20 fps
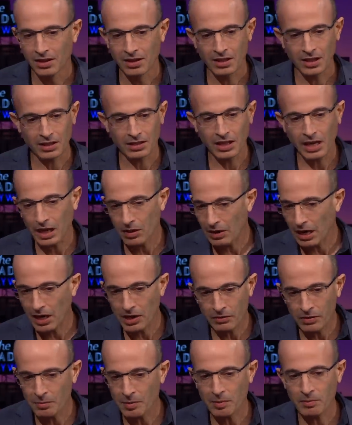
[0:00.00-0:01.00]
Yeah. Like, I
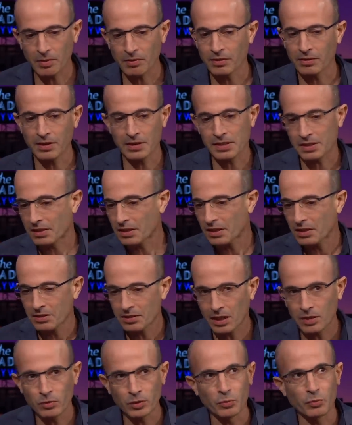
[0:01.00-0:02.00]
remember that as a
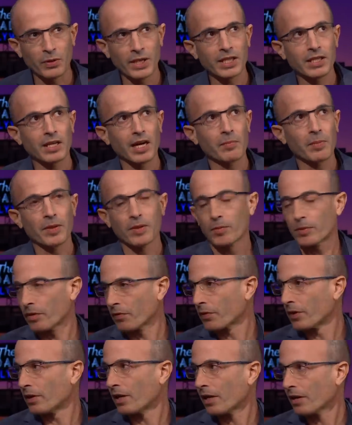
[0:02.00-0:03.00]
kid, I would wake up in the middle
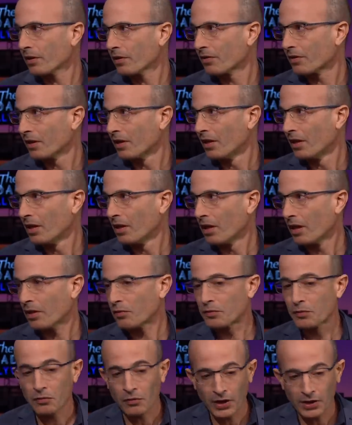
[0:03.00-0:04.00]
of the night,
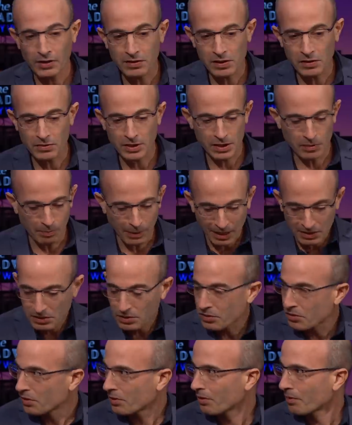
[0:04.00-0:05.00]
afraid that there is a
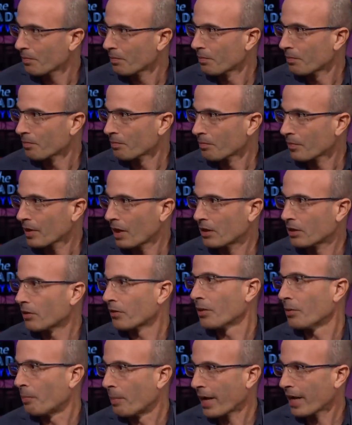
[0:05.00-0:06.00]
monster under
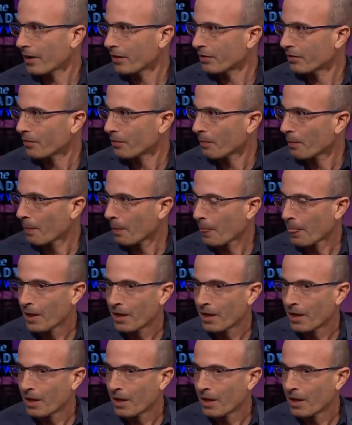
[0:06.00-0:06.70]
the bed. Mm.